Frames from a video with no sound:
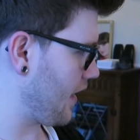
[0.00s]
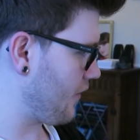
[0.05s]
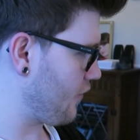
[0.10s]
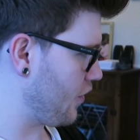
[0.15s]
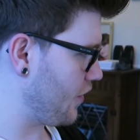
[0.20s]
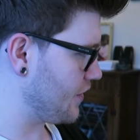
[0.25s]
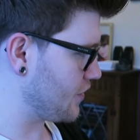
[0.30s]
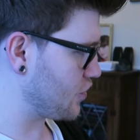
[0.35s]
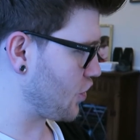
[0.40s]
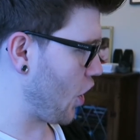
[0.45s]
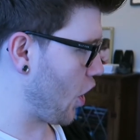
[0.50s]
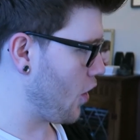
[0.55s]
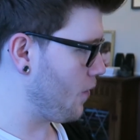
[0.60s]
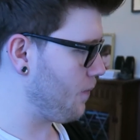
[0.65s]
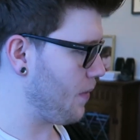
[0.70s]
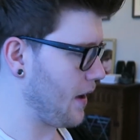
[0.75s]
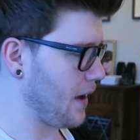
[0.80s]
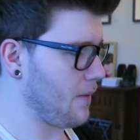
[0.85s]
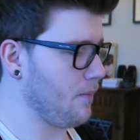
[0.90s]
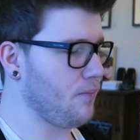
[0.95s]
got this
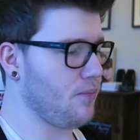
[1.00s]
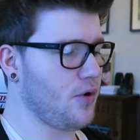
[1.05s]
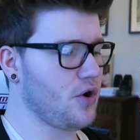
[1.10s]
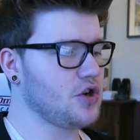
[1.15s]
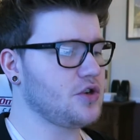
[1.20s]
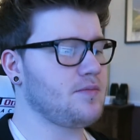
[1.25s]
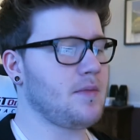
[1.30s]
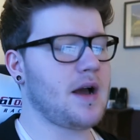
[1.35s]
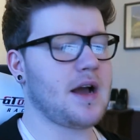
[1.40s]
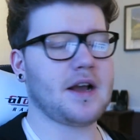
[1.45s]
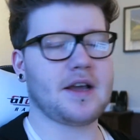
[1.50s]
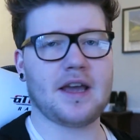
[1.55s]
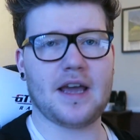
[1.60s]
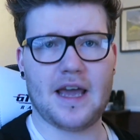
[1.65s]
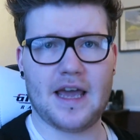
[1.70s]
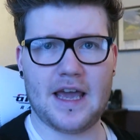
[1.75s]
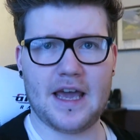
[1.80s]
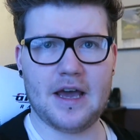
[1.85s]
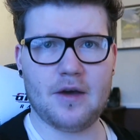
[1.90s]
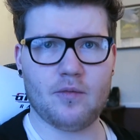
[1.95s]
Copic brush
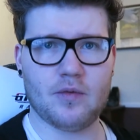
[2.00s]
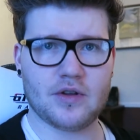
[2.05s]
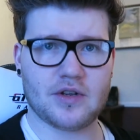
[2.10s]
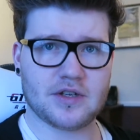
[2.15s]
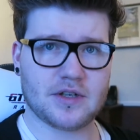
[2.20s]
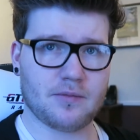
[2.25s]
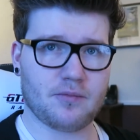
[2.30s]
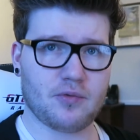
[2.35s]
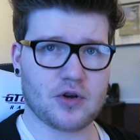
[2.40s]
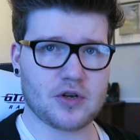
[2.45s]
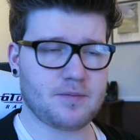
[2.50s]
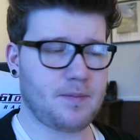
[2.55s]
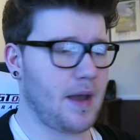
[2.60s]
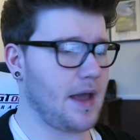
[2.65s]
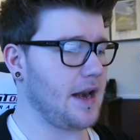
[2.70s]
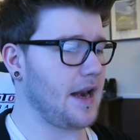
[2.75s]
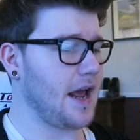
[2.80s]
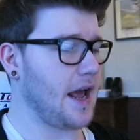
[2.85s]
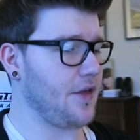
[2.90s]
marker here, which is a brush pen,